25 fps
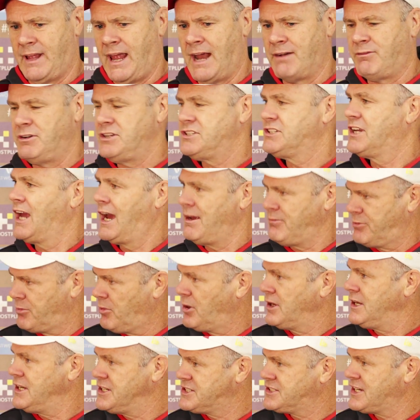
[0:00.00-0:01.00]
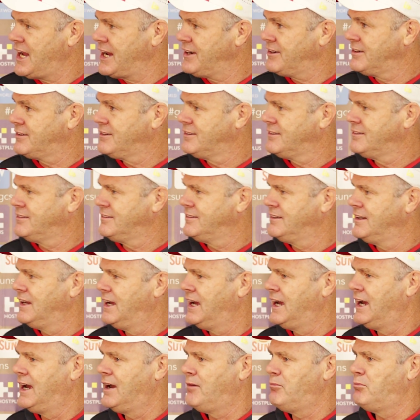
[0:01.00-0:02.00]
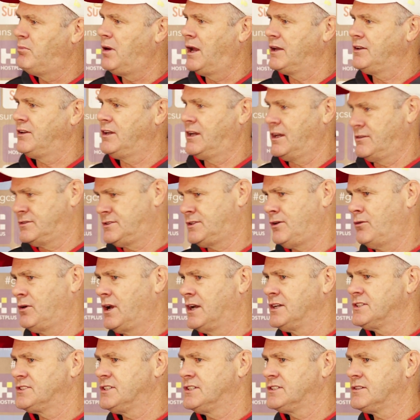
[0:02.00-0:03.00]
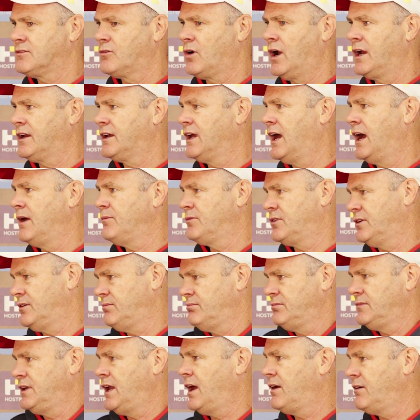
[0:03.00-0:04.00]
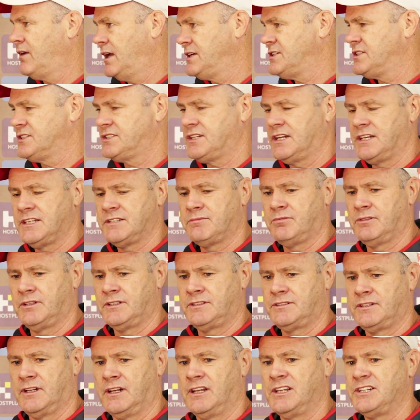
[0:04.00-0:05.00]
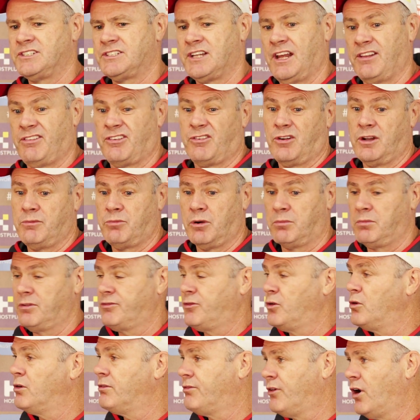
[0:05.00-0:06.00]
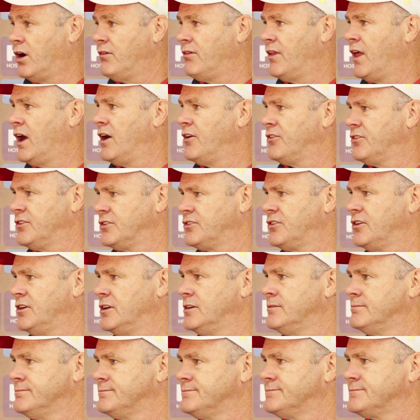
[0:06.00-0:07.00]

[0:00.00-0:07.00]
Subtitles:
average games by his standard, but you're still going to see some great games. And, you know, as you said, he's at least had three, probably four or five of those this year.